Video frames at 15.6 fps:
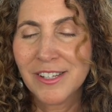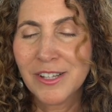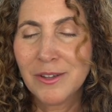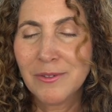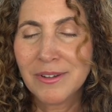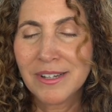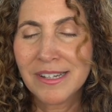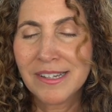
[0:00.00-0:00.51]

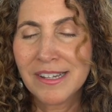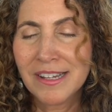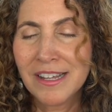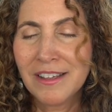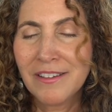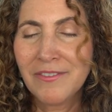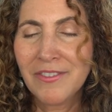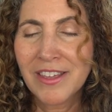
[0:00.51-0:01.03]
You
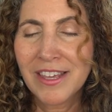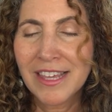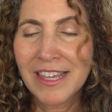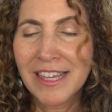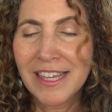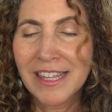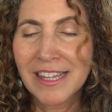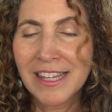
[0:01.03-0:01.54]
receive the
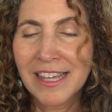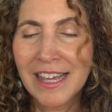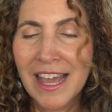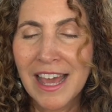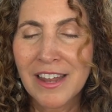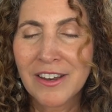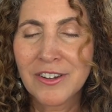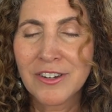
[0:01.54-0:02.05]
healing
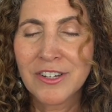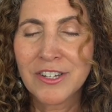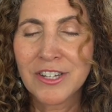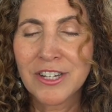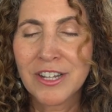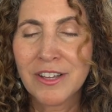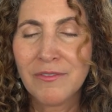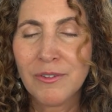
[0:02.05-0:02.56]

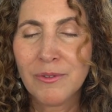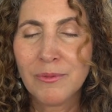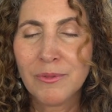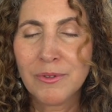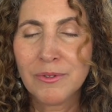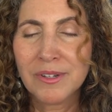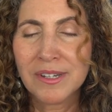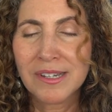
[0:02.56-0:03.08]
energy of the
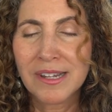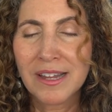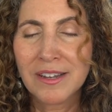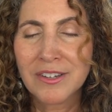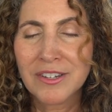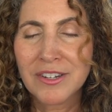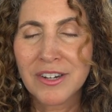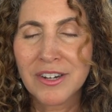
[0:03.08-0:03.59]
root
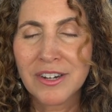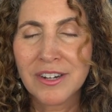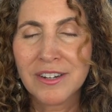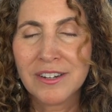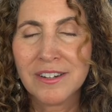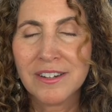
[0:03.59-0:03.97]
center.